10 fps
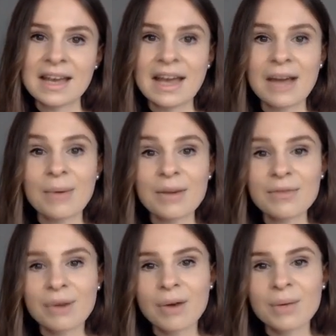a way
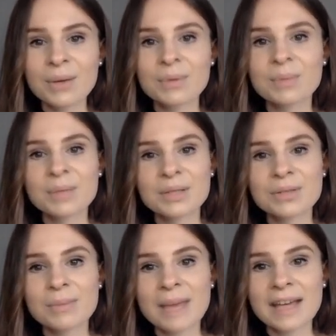forward would be
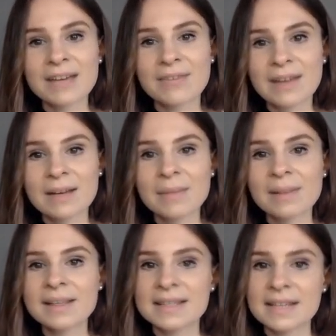to make available
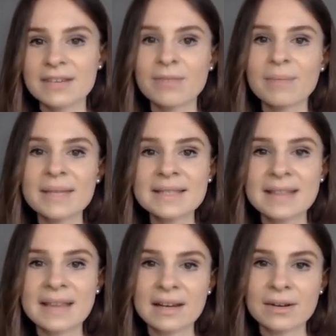a set of best
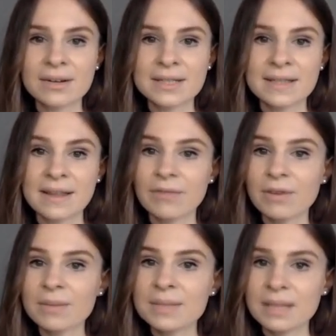dialogues that
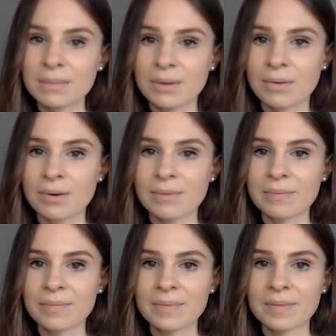firms can borrow.
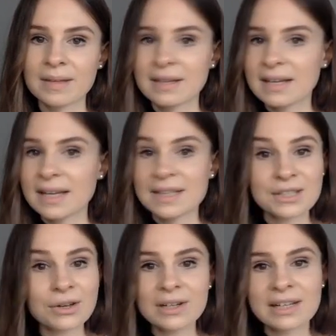It's
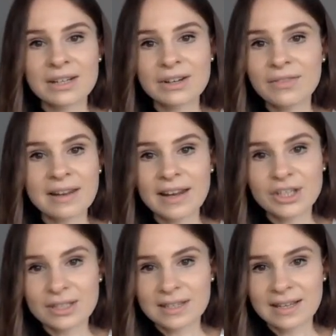certainly not the
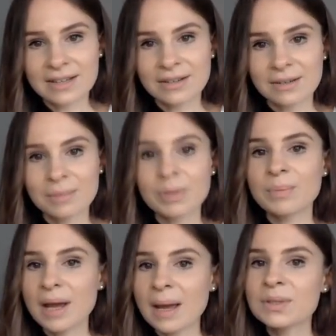legislator, but
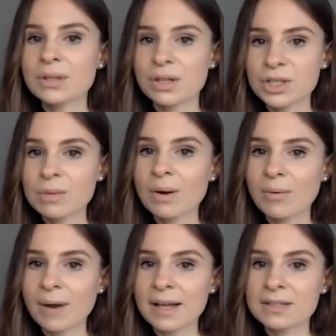perhaps consumer
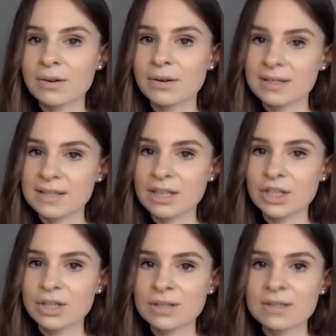rights
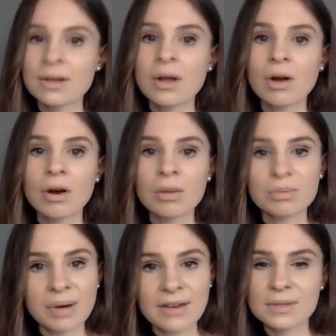organizations or
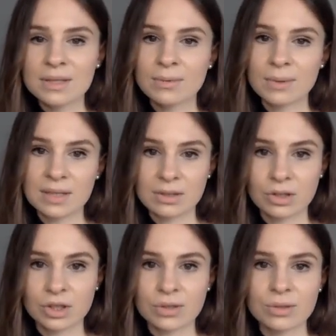privacy
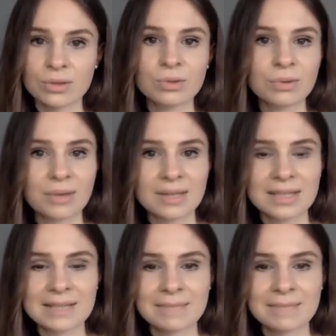researchers to do this.